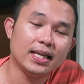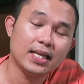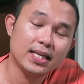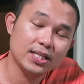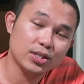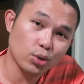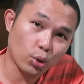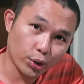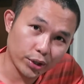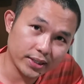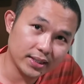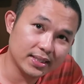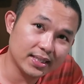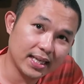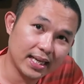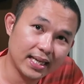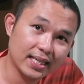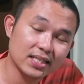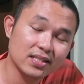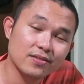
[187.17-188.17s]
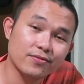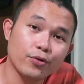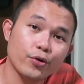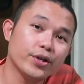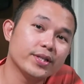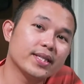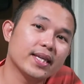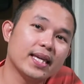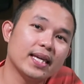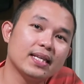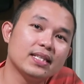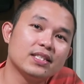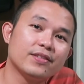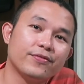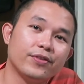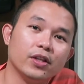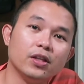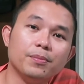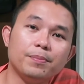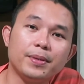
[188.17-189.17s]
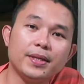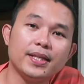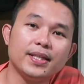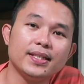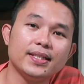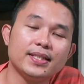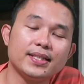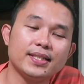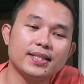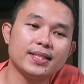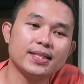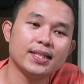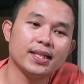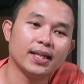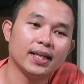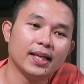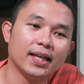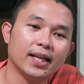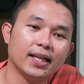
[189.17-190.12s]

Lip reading: he joined in the Voice Kids Philippines.